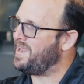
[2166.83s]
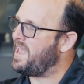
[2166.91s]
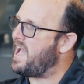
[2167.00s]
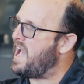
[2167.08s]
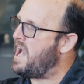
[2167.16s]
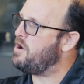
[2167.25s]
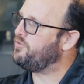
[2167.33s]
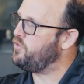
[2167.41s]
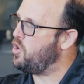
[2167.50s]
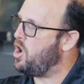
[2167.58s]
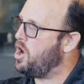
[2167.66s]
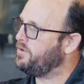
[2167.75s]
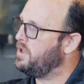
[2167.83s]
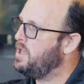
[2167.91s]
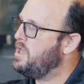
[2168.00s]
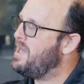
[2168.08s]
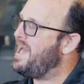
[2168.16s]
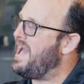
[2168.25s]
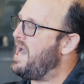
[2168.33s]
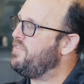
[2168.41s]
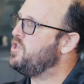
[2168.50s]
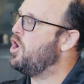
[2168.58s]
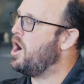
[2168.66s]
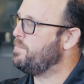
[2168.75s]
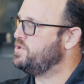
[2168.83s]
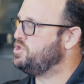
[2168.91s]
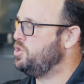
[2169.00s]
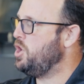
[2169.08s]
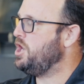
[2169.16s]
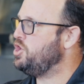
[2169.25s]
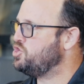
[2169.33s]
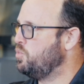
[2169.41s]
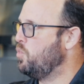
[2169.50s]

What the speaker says: and have not had the opportunity to